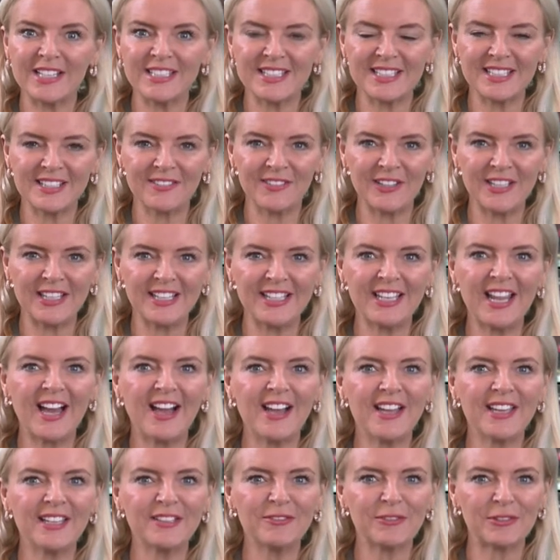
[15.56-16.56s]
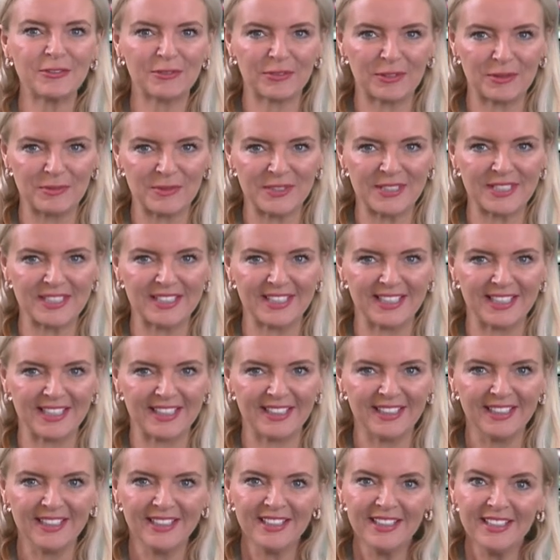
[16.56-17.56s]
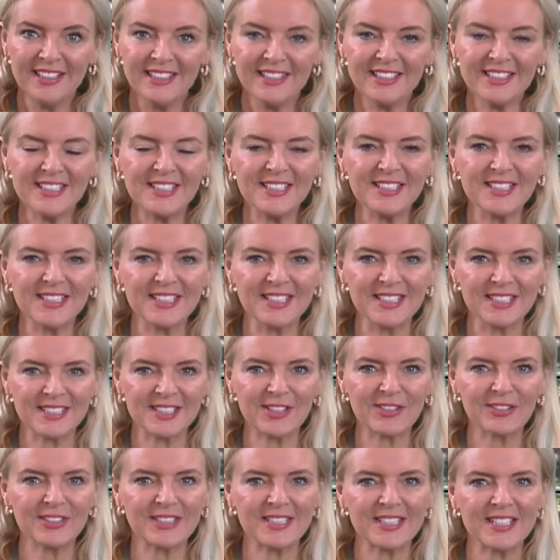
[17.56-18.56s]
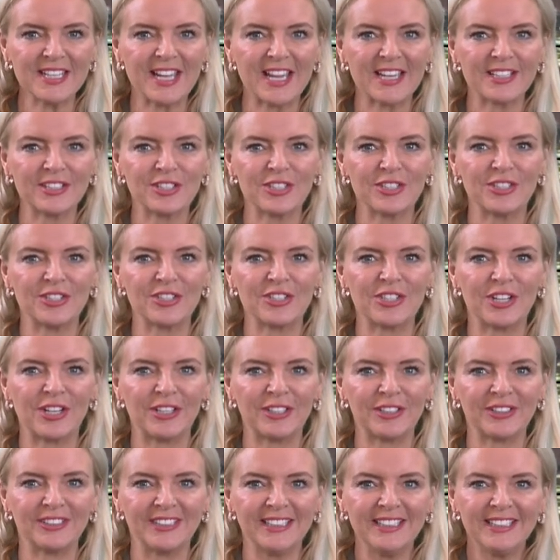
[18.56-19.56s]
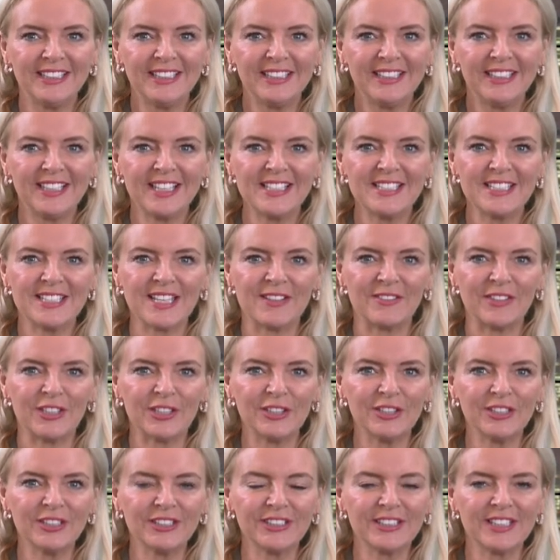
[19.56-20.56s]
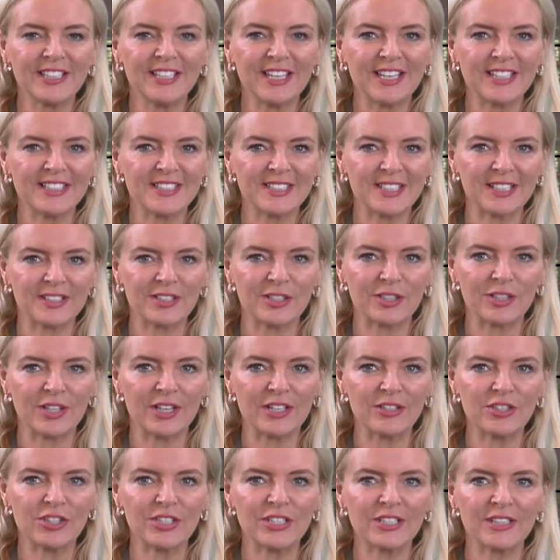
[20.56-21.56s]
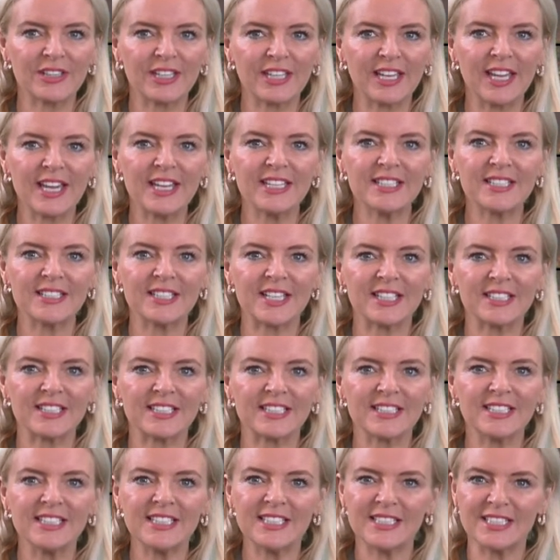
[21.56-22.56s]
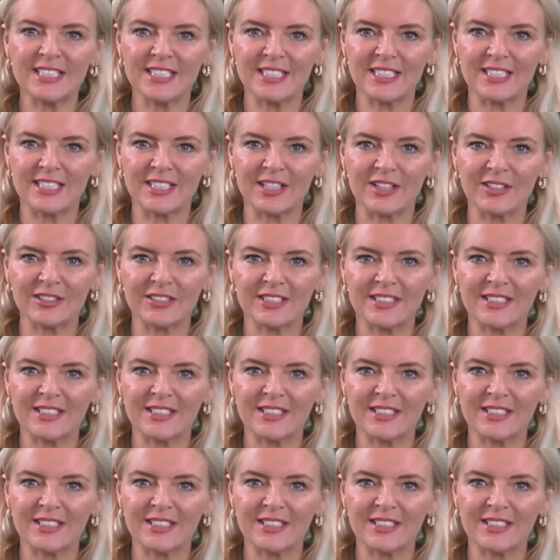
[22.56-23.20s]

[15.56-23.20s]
TV live from Sydney. This is the Stocks in Action show. Let's have a look at the ASX 200 and the ASX listed stocks